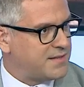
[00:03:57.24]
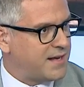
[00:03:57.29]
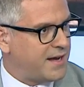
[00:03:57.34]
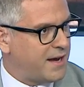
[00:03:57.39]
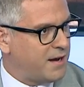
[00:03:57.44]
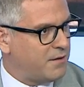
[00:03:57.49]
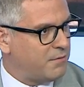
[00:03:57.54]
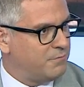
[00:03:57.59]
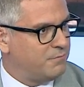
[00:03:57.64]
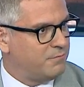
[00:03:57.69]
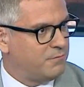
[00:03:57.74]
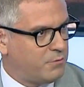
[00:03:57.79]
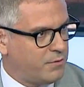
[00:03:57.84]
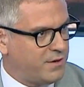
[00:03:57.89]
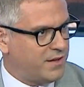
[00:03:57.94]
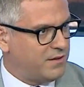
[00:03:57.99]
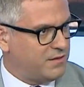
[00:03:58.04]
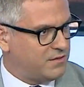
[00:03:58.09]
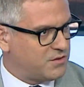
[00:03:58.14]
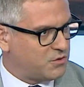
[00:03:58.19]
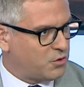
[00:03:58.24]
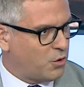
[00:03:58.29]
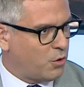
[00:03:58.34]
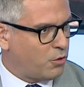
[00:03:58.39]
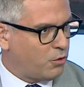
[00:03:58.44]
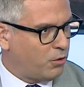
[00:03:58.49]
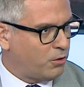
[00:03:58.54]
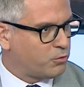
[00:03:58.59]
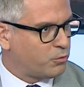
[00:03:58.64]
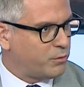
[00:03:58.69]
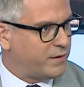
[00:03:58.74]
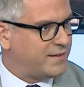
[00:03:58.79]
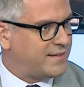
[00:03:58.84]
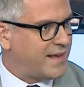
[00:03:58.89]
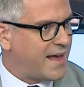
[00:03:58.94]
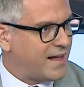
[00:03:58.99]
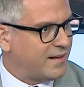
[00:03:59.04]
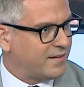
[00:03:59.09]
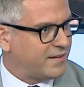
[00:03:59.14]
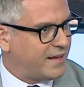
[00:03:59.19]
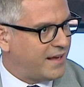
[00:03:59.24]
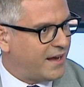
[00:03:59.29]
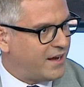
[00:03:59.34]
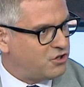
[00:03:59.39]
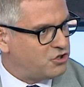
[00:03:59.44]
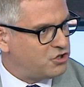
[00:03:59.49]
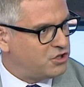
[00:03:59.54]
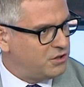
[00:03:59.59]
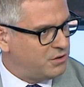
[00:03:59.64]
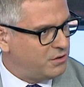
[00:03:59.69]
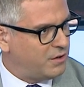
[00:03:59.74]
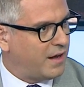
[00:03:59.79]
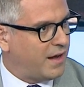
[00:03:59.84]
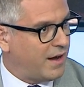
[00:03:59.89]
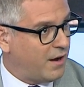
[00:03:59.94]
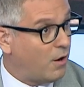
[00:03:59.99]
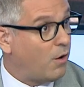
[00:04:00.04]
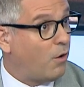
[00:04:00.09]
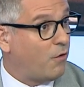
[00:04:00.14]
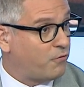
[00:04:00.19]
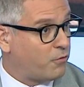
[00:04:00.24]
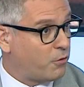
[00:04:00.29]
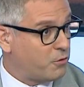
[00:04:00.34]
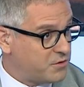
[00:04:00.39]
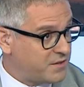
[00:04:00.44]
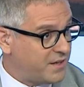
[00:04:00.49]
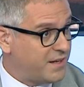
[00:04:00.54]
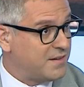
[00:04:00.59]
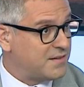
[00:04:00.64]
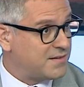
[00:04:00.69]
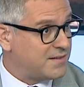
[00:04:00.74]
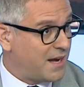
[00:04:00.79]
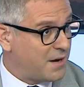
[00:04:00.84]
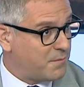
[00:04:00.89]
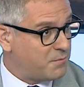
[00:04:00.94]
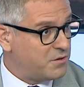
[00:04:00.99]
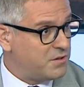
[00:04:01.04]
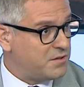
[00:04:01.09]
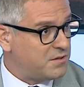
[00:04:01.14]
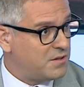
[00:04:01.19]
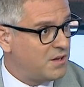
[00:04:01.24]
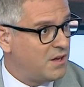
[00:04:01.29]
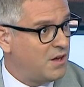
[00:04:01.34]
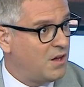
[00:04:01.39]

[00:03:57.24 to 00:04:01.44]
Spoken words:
a so-called retaliation, of course, in Cyprus.